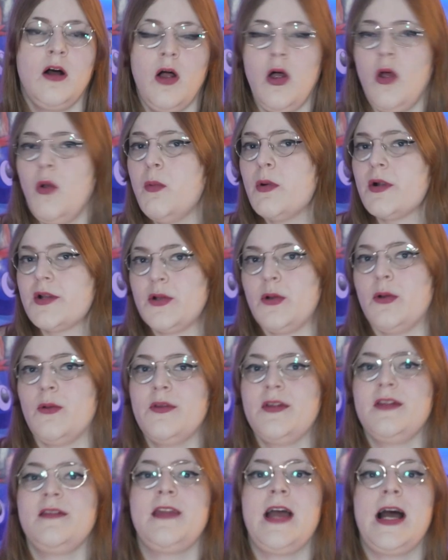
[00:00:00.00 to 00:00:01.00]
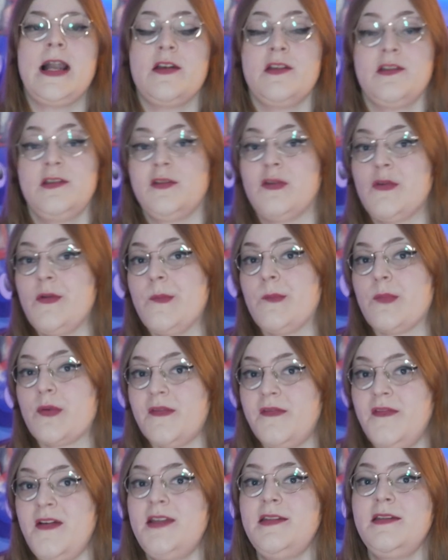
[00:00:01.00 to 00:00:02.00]
All we're told is that a certain
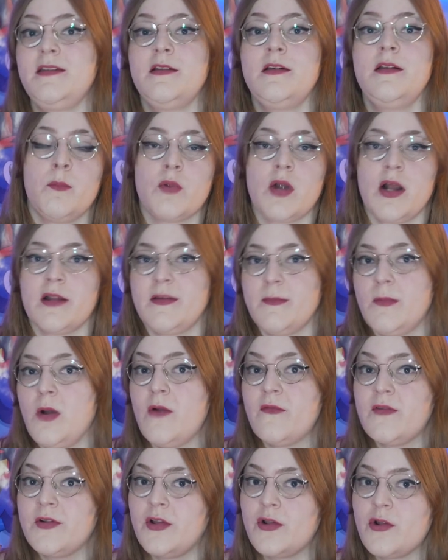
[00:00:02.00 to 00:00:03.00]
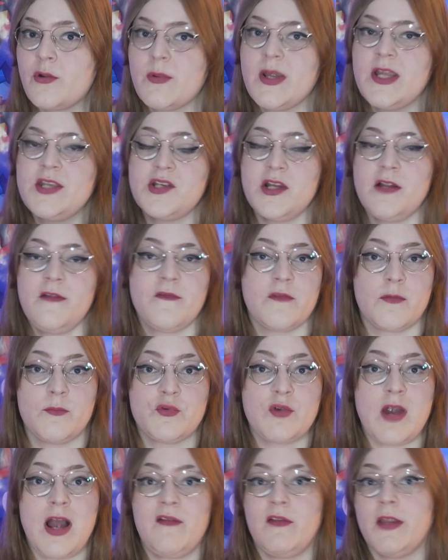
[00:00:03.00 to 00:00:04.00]
professor brought them over to the region from
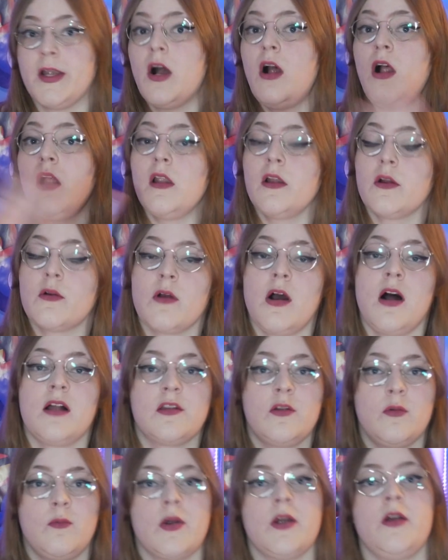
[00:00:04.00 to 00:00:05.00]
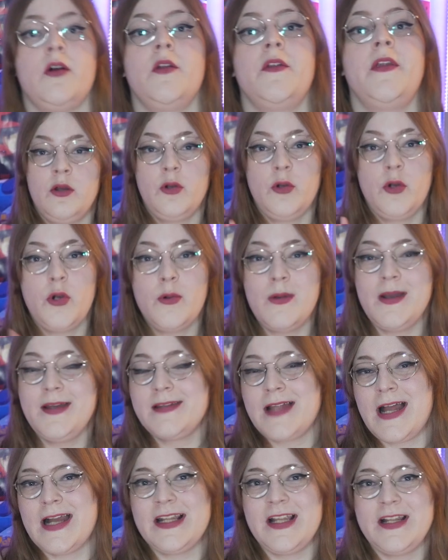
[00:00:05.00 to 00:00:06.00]
traveling all across the world. Who
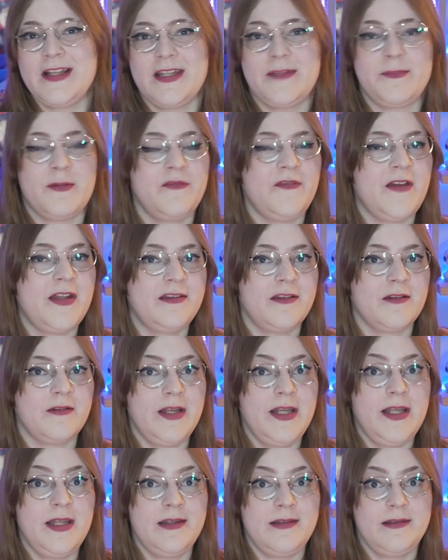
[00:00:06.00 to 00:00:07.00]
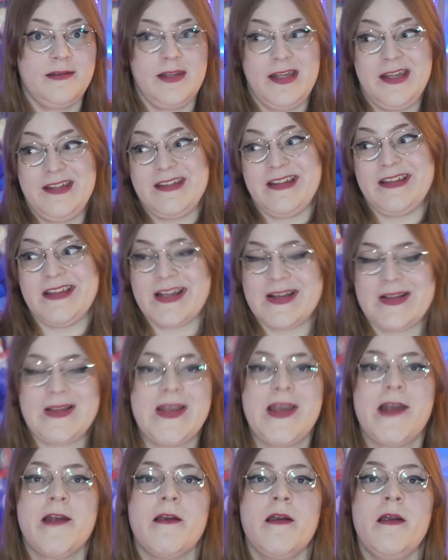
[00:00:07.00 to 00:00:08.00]
exactly this professor isn't
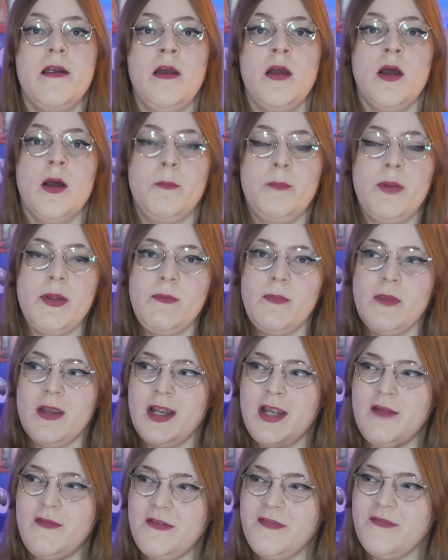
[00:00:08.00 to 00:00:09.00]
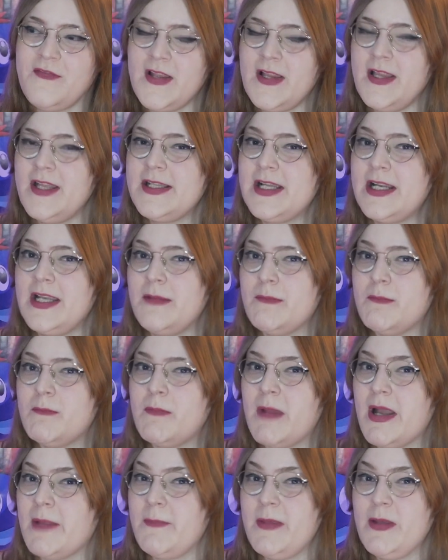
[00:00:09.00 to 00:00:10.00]
clear, but I have a feeling that it
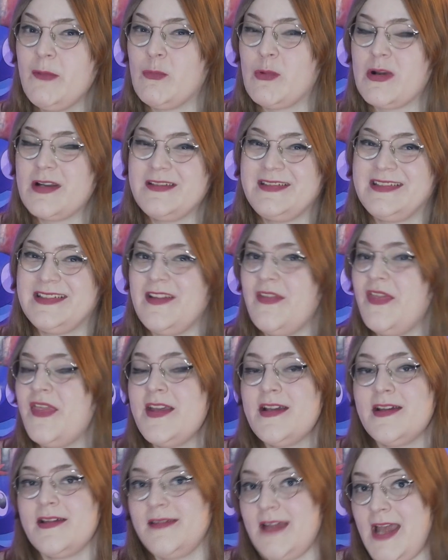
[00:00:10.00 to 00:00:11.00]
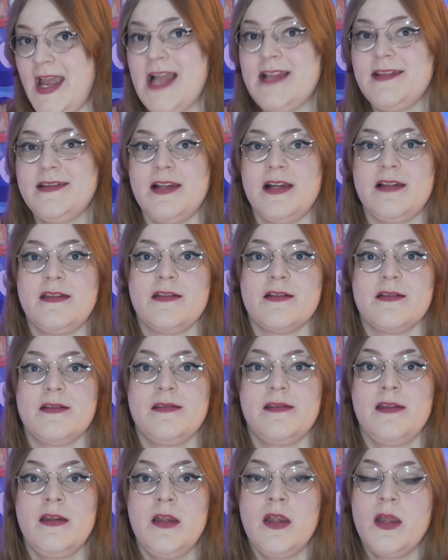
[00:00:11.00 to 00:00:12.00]
might be one of Cynthia's
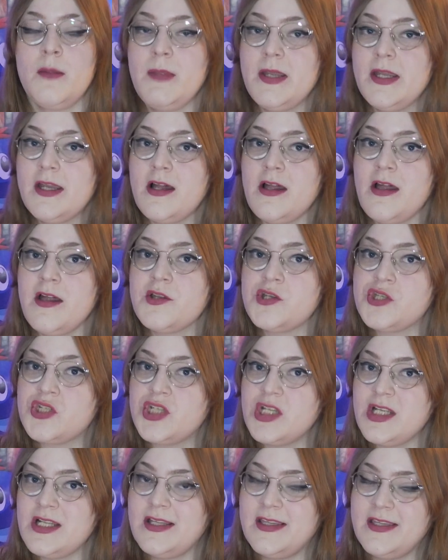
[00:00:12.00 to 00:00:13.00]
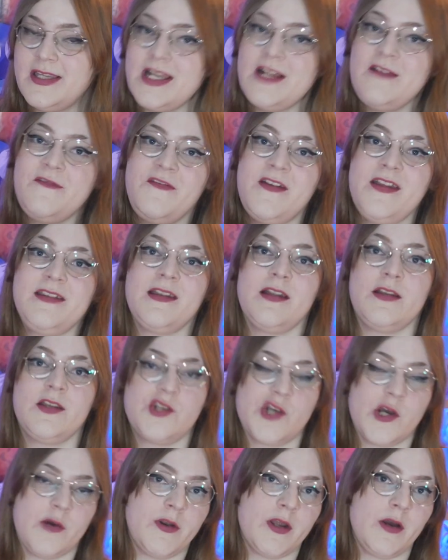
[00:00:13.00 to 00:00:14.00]
ancestors, because she did visit
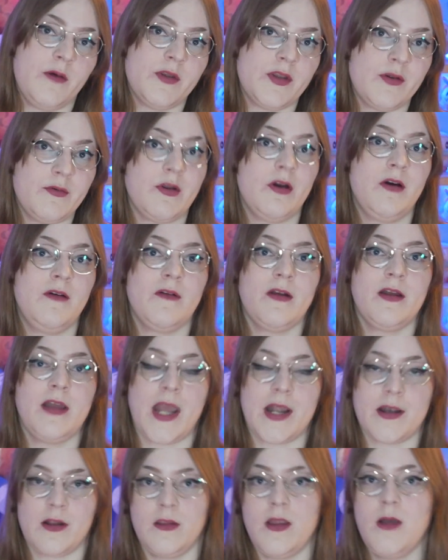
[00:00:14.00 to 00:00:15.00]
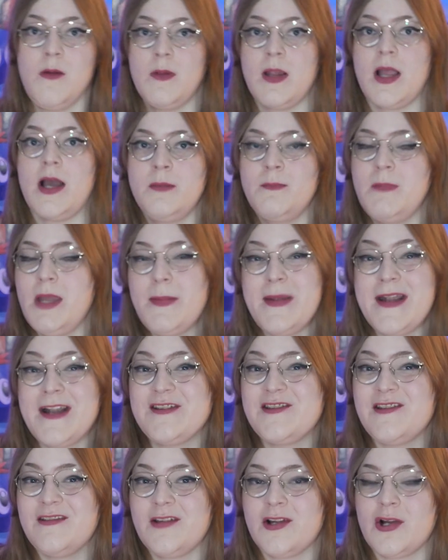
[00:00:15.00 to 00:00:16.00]
Johto, Unova, and Alola. Maybe
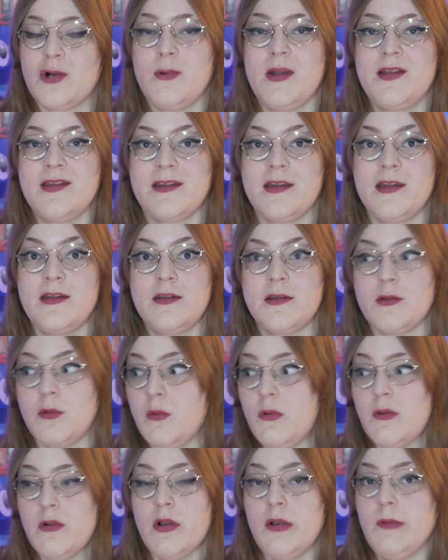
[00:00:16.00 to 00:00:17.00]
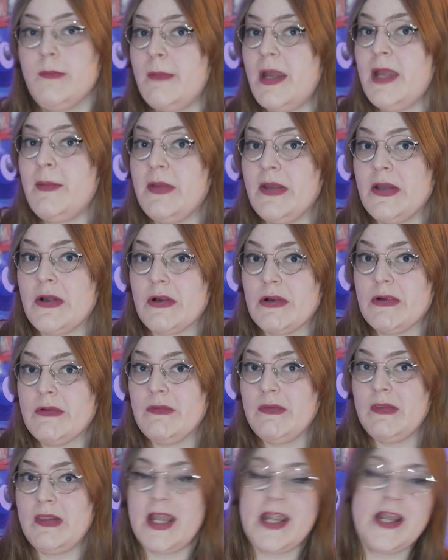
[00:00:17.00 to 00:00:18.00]
that's just a coincidence, or maybe her
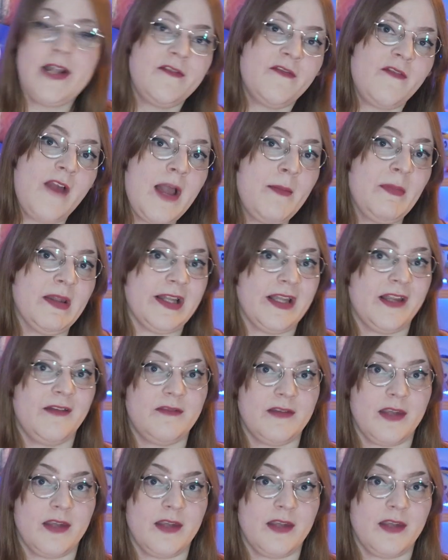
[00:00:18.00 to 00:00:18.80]
late family lives